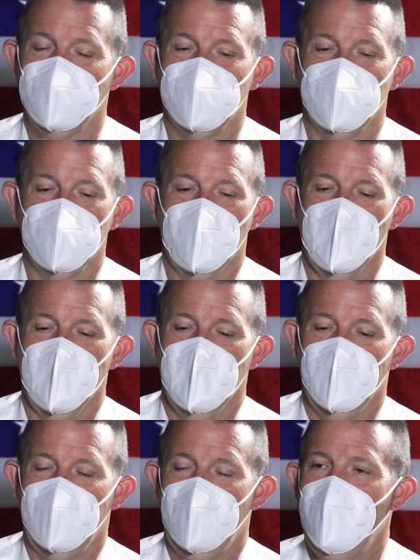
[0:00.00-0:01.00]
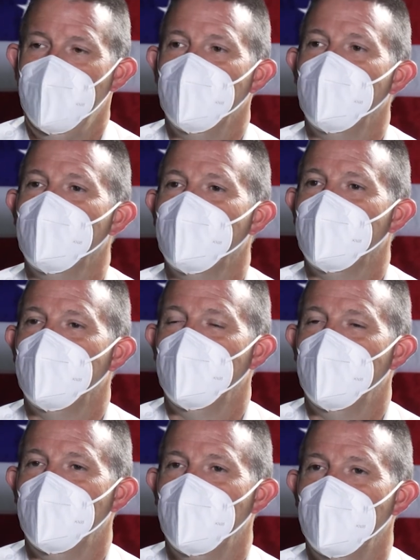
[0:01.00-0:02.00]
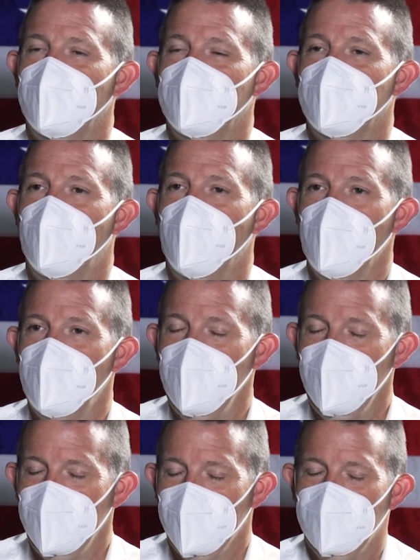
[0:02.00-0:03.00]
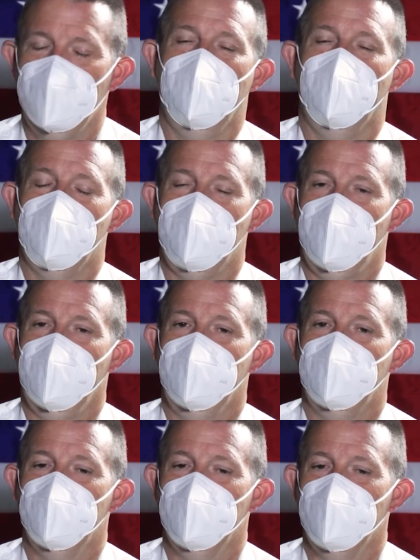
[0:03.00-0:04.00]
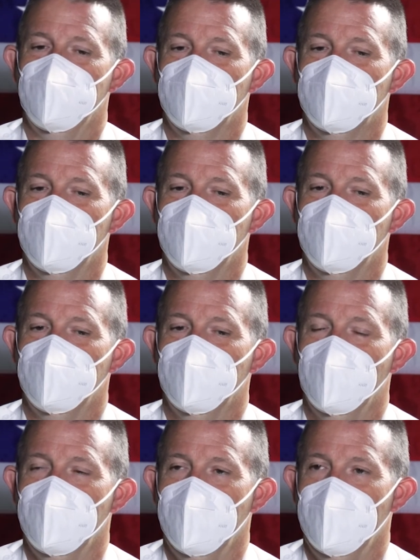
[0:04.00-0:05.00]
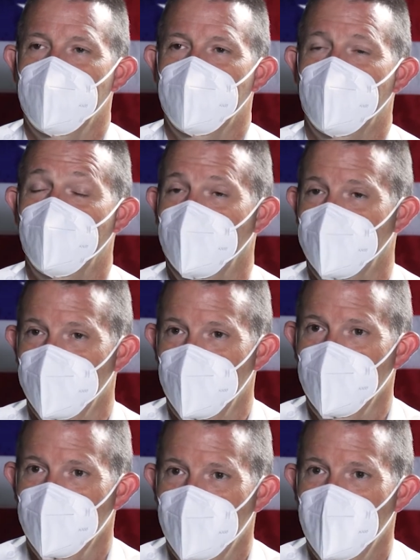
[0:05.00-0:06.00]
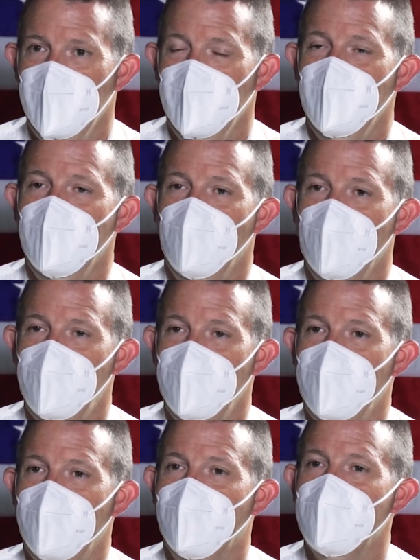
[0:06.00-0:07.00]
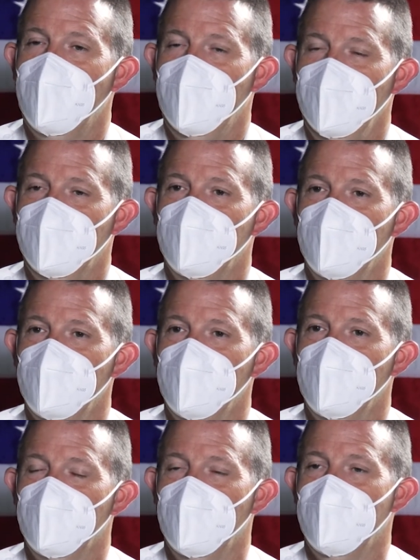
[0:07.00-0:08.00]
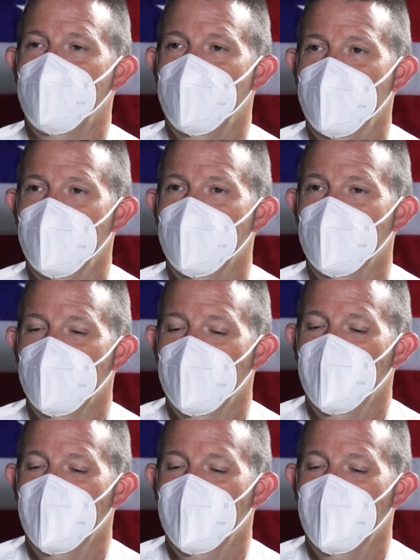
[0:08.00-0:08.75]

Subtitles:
So a lot of hoping everybody to remain flexible, hoping everybody to remain